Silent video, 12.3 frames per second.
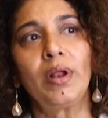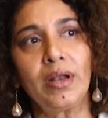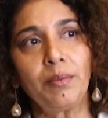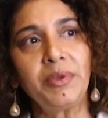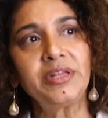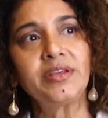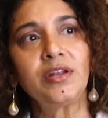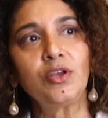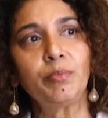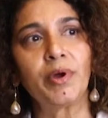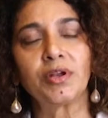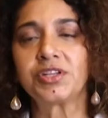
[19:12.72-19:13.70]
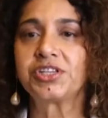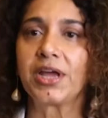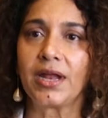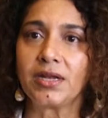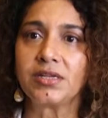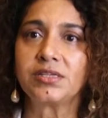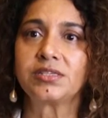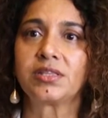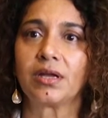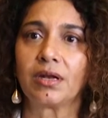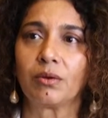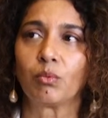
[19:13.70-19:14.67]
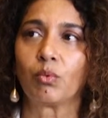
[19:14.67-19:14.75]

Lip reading: Well, let me tell you about a challenge that